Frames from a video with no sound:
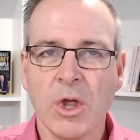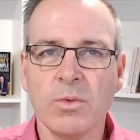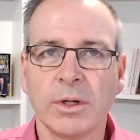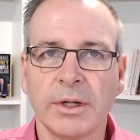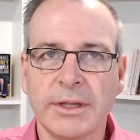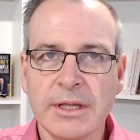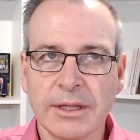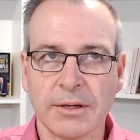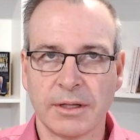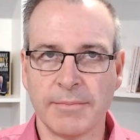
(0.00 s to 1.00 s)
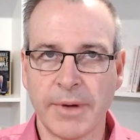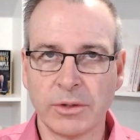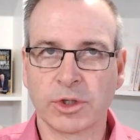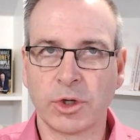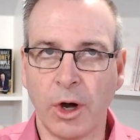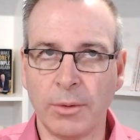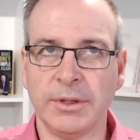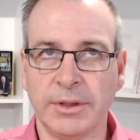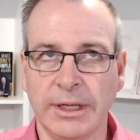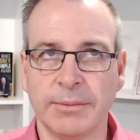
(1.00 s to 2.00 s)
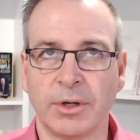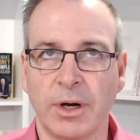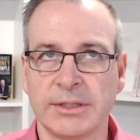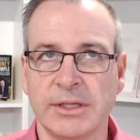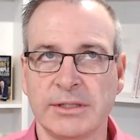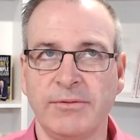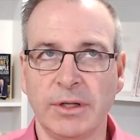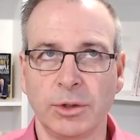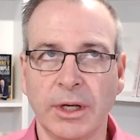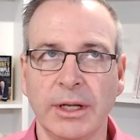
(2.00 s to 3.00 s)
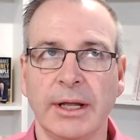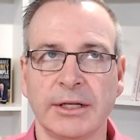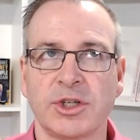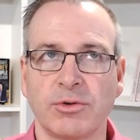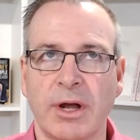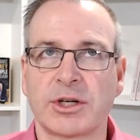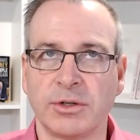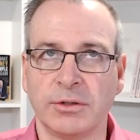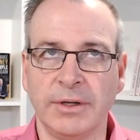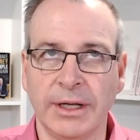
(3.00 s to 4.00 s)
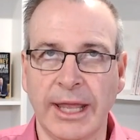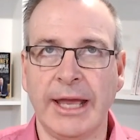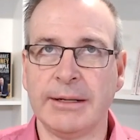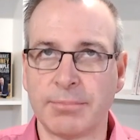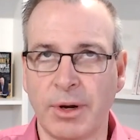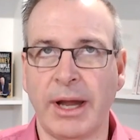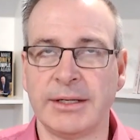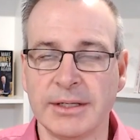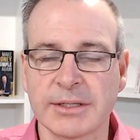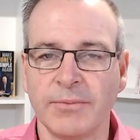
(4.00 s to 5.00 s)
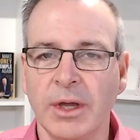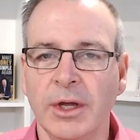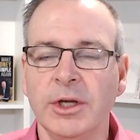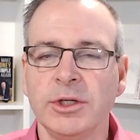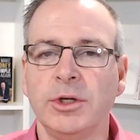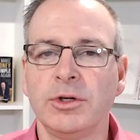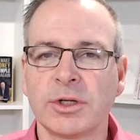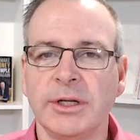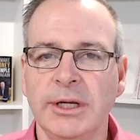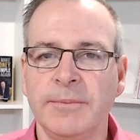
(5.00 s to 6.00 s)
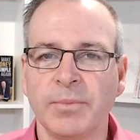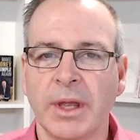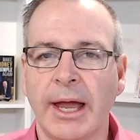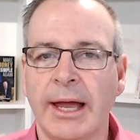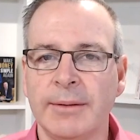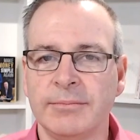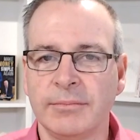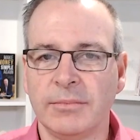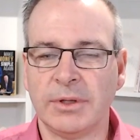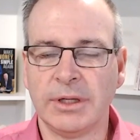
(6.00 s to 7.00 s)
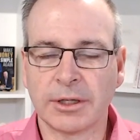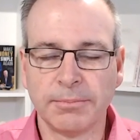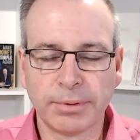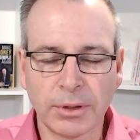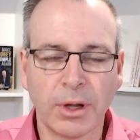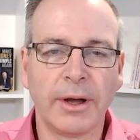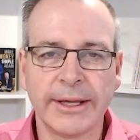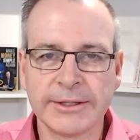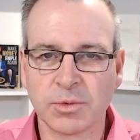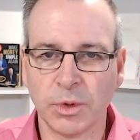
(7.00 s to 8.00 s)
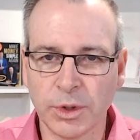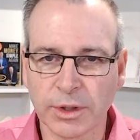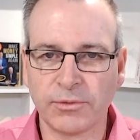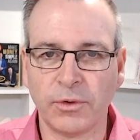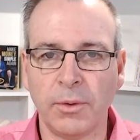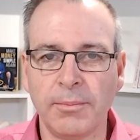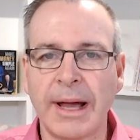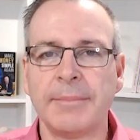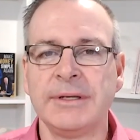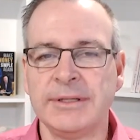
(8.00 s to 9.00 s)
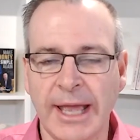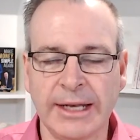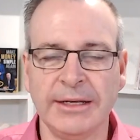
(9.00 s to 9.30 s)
Well, I think that the most common thing, Bryce, is if you look at a structure of an accounting practice, usually the compliance work for mum and dad